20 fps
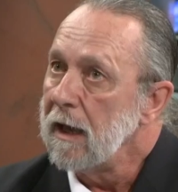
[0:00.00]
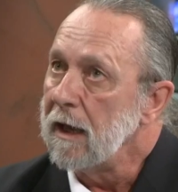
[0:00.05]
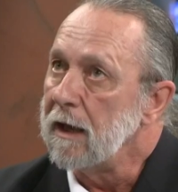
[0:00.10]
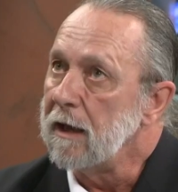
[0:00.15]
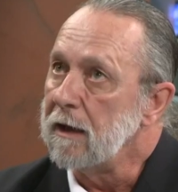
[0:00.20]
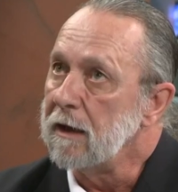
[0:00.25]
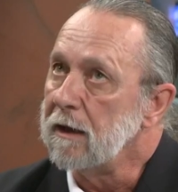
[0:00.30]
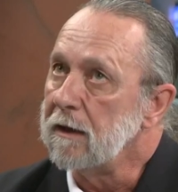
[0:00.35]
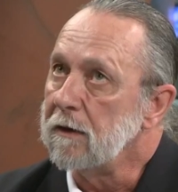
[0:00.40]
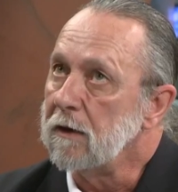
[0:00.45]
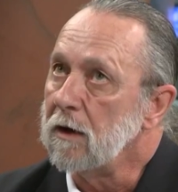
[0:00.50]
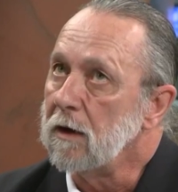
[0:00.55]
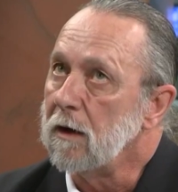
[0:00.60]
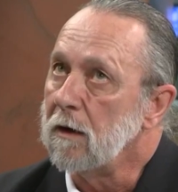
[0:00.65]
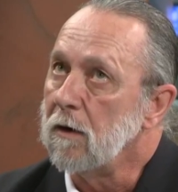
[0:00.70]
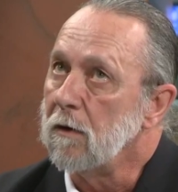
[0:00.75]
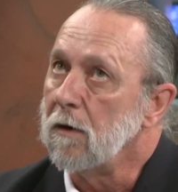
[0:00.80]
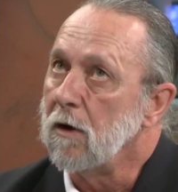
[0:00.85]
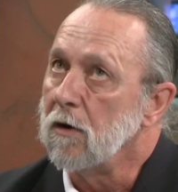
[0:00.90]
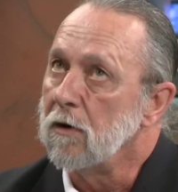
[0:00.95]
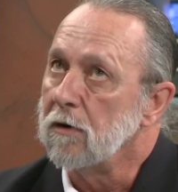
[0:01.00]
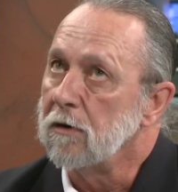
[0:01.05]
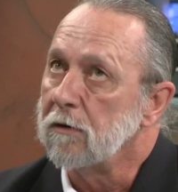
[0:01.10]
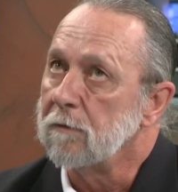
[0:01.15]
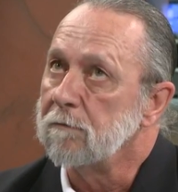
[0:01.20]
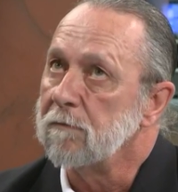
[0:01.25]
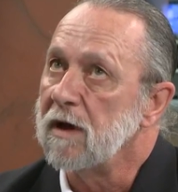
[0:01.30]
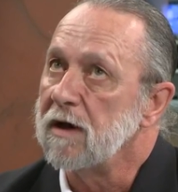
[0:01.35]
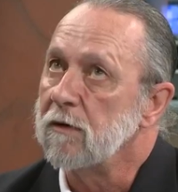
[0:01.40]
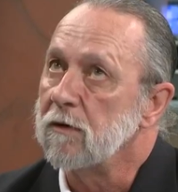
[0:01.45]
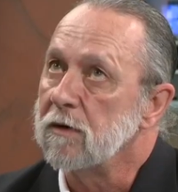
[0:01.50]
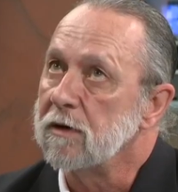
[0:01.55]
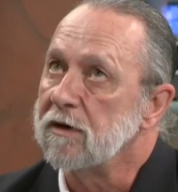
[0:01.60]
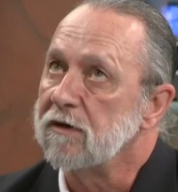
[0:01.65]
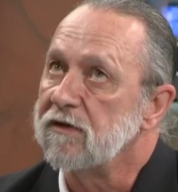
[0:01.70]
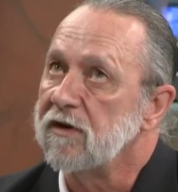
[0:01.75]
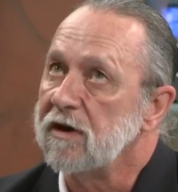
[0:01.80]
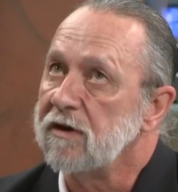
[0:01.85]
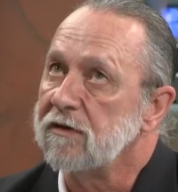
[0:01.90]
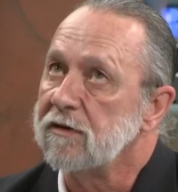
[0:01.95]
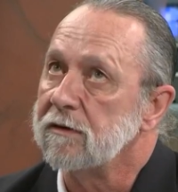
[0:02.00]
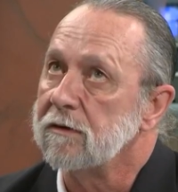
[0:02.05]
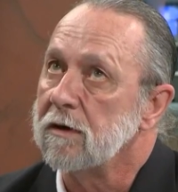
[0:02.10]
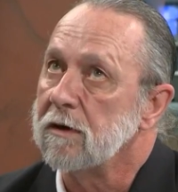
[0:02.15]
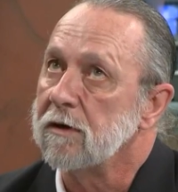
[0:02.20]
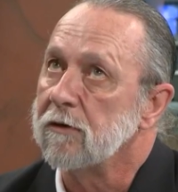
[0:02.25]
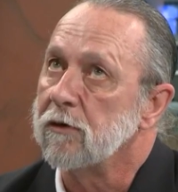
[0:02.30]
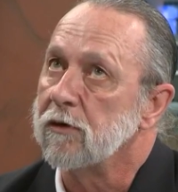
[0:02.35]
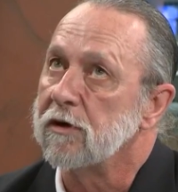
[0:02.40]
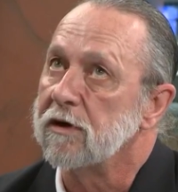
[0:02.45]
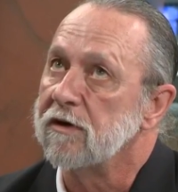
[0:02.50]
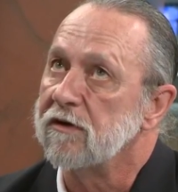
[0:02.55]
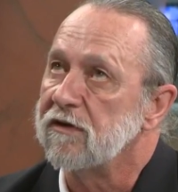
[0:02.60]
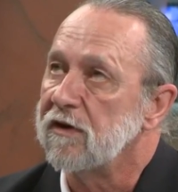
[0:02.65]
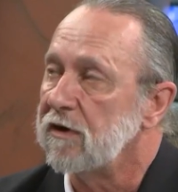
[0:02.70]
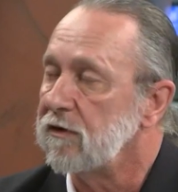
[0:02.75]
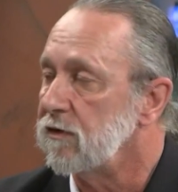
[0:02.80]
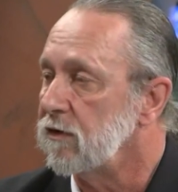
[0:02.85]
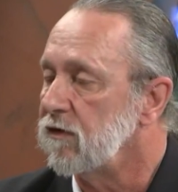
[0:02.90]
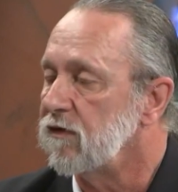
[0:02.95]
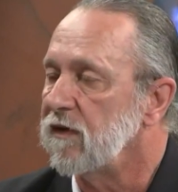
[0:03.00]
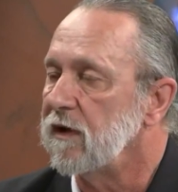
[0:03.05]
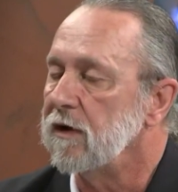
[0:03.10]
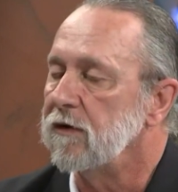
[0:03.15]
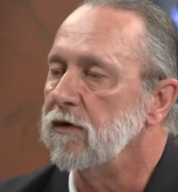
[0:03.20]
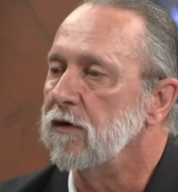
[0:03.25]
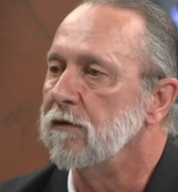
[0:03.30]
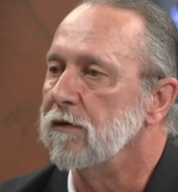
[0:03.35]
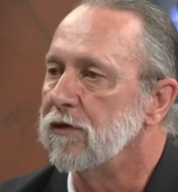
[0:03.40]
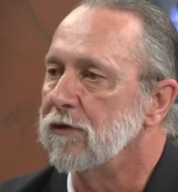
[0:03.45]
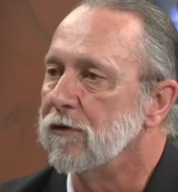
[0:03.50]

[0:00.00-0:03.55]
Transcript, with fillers: Uh, our, my organization, our organization has found over